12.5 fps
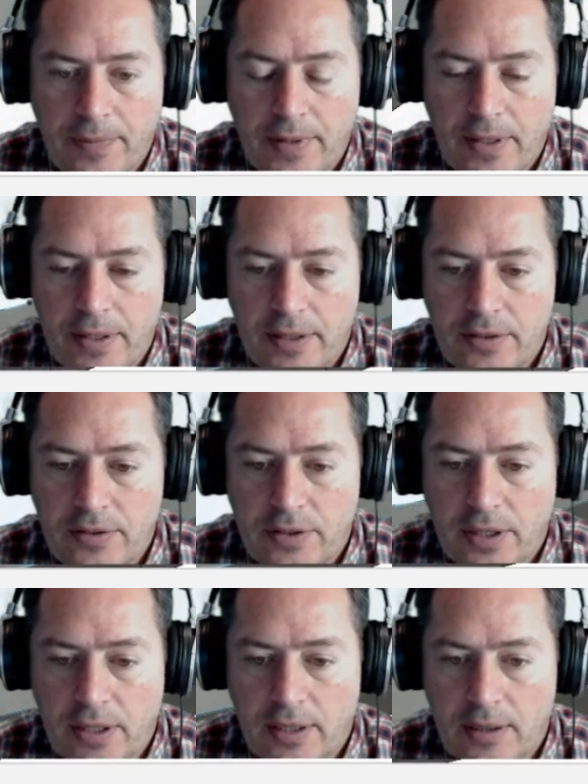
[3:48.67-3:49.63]
is
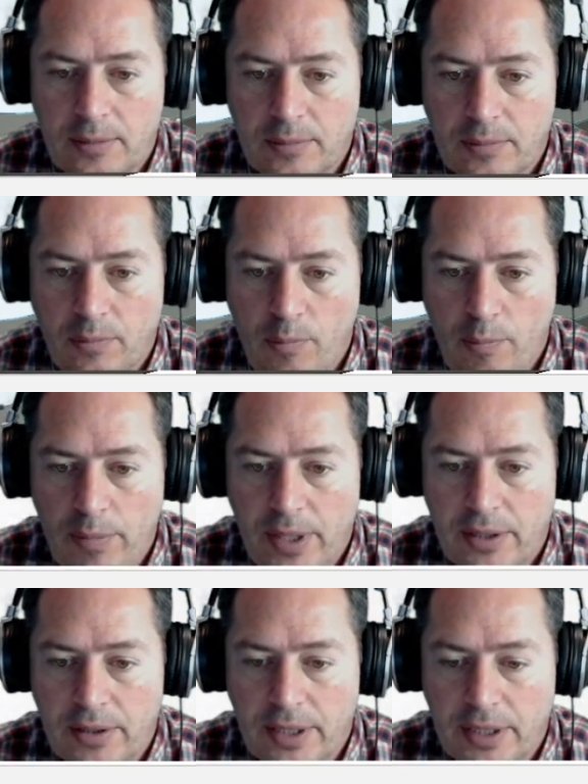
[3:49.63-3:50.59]

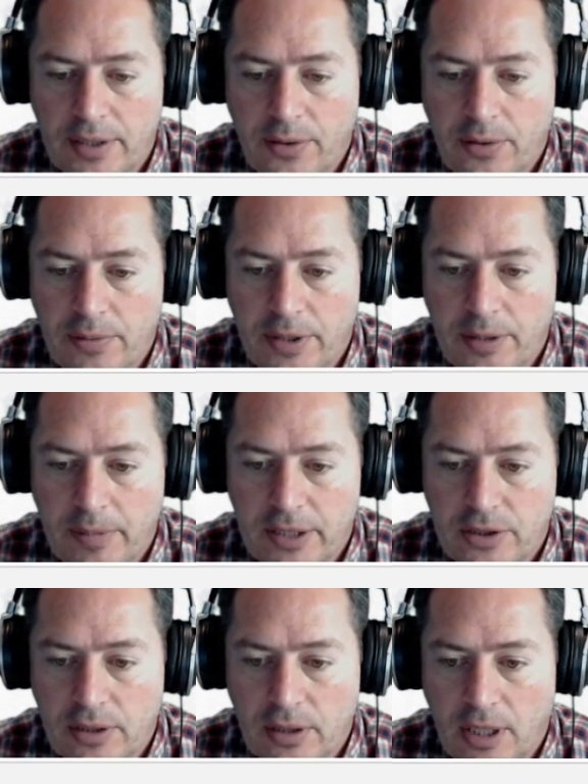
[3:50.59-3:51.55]
mirroring
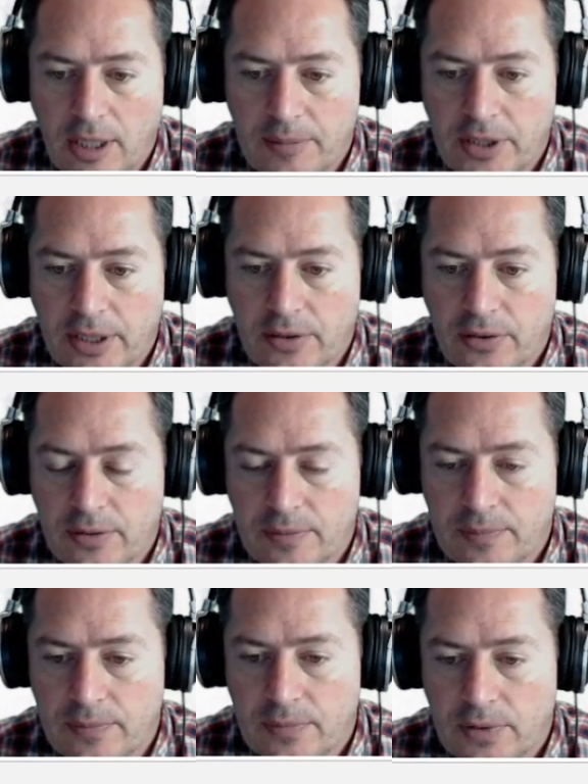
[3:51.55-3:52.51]
3-dimensional objects.
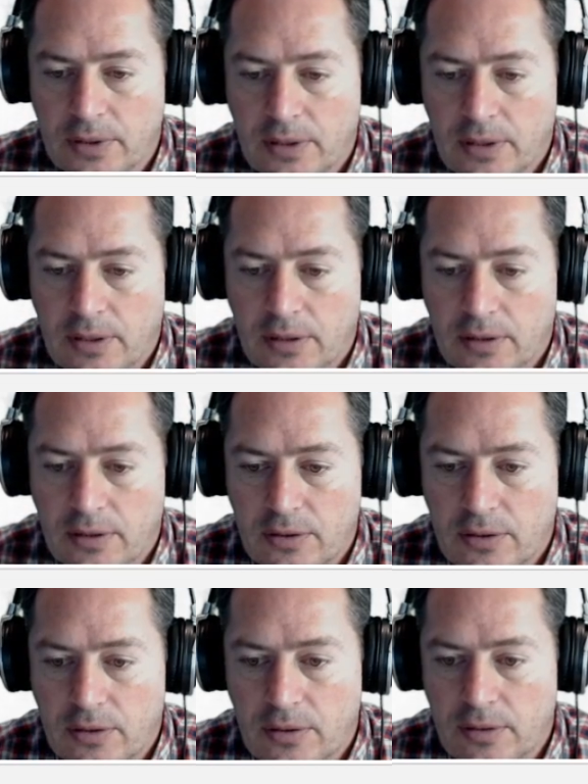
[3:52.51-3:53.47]

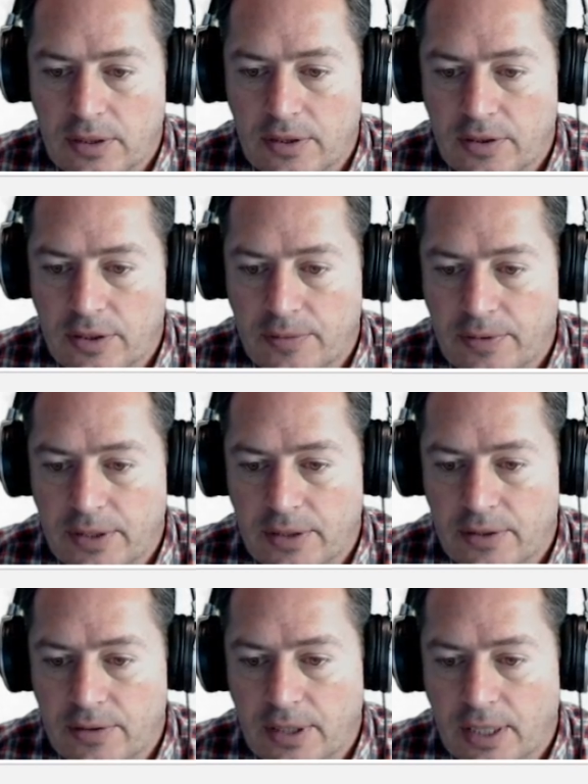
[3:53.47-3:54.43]
So let's see if we can
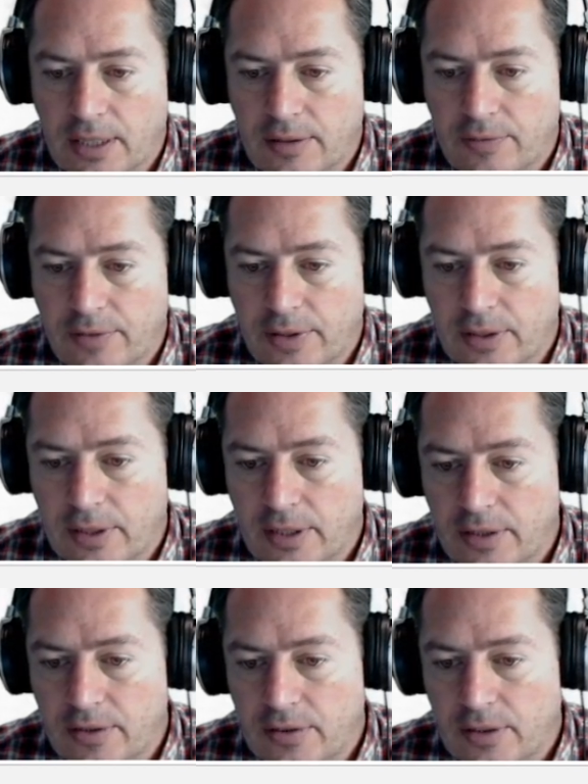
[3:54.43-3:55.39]
do that fairly
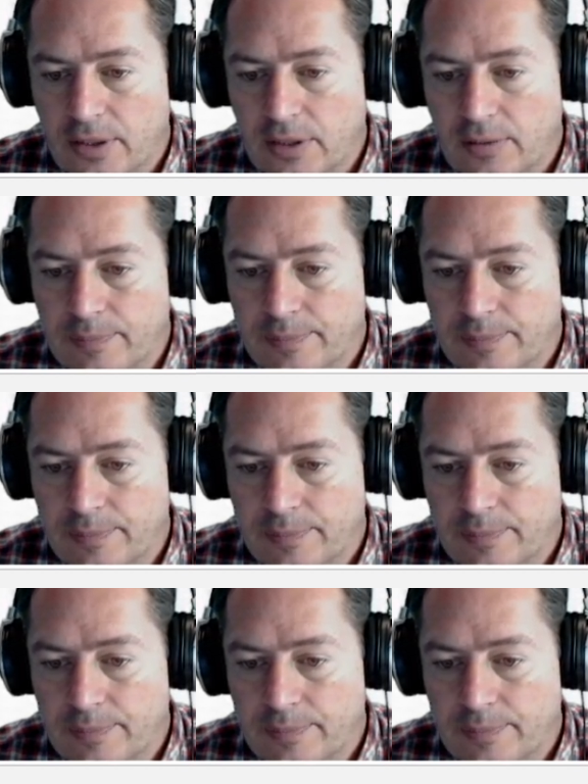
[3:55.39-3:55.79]
easily.